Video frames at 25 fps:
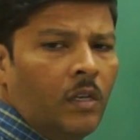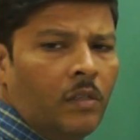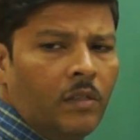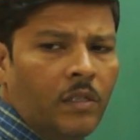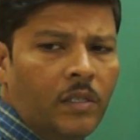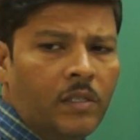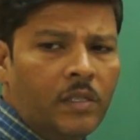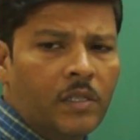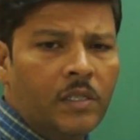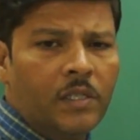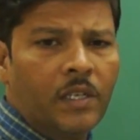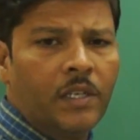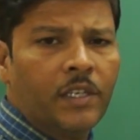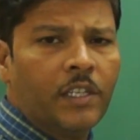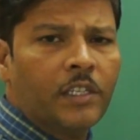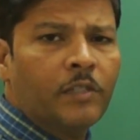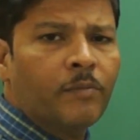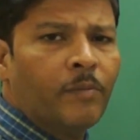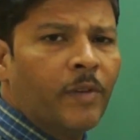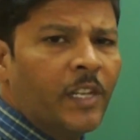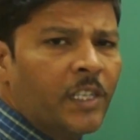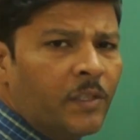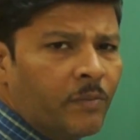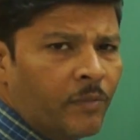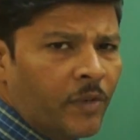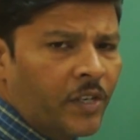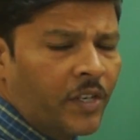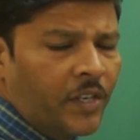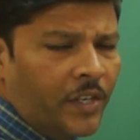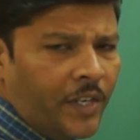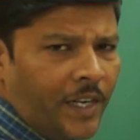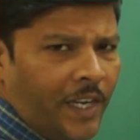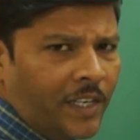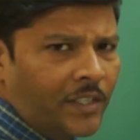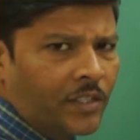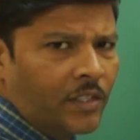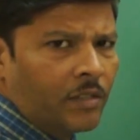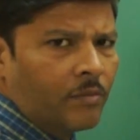This is a displacement
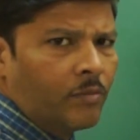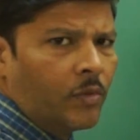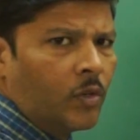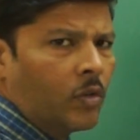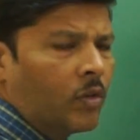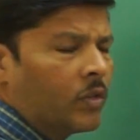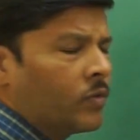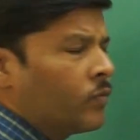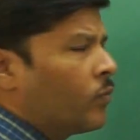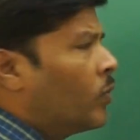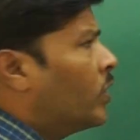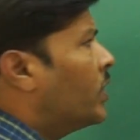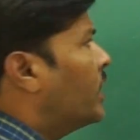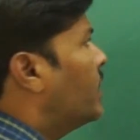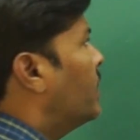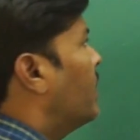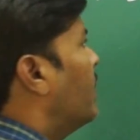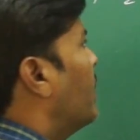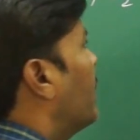reaction because what is